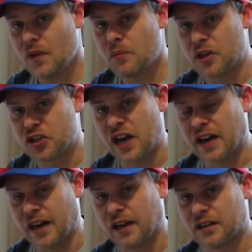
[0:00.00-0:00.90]
But
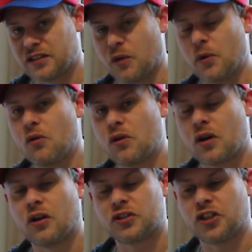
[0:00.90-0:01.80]
check it, because it will
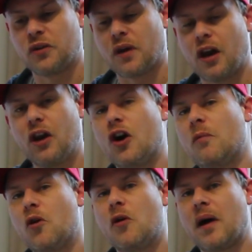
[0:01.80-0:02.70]
cost you a lot
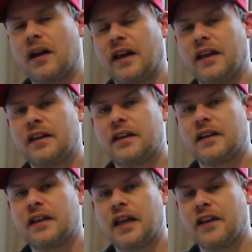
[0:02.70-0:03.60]
more money
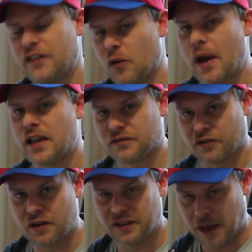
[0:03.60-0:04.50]
if it wears
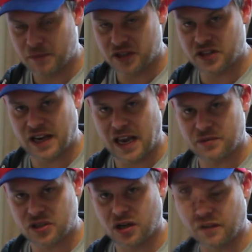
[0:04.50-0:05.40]
through and damages your
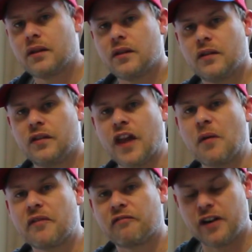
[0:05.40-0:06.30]
camshaft.
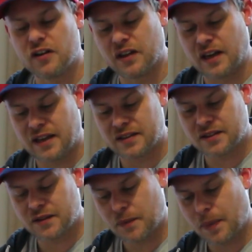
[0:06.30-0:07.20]
Number 3 on the list.